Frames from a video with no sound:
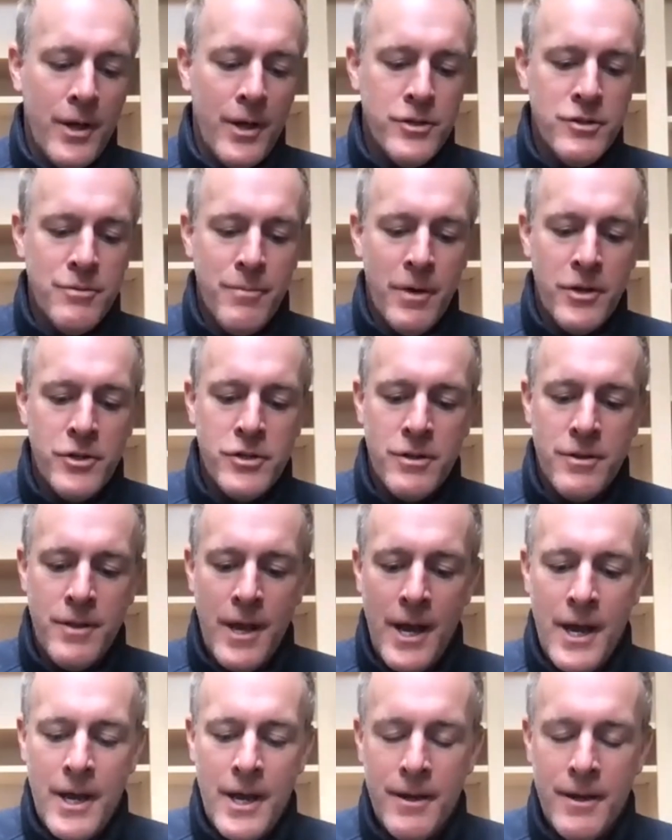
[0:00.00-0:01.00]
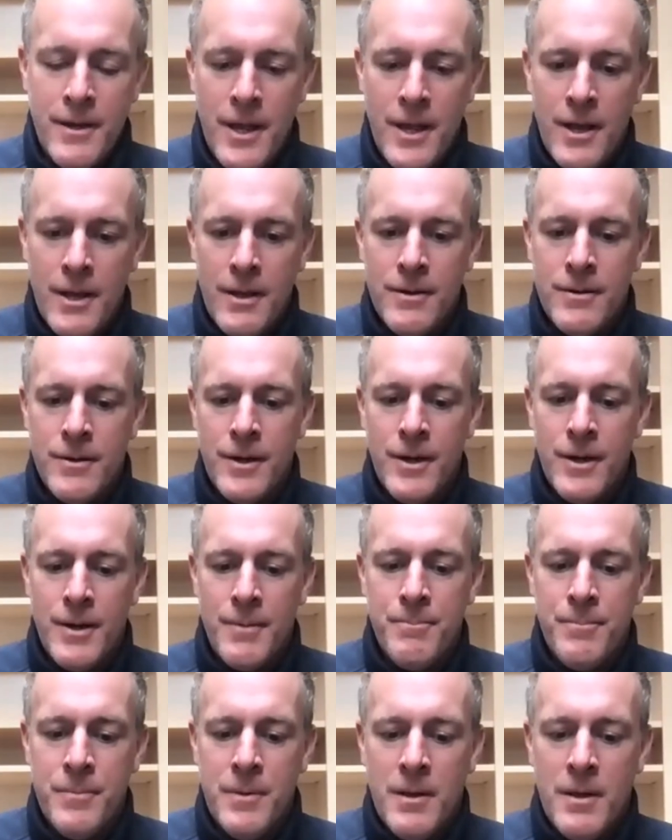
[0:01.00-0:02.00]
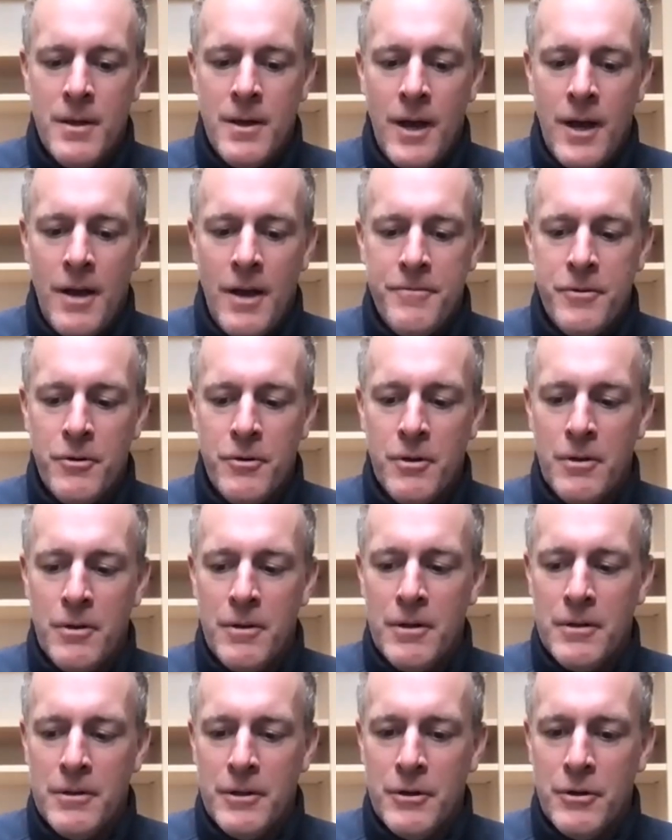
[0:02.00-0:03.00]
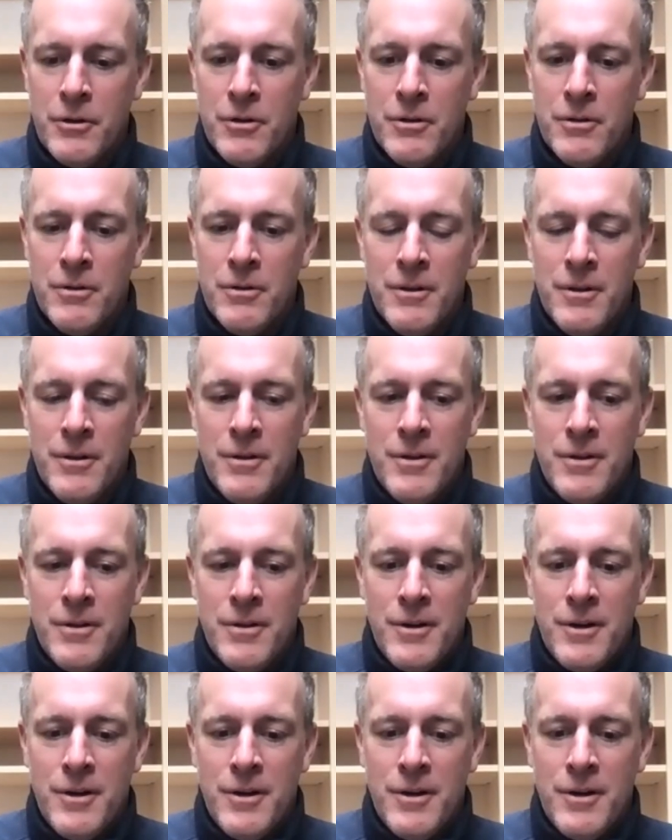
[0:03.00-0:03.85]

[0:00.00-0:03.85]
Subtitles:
glad you mentioned that. And I feel a little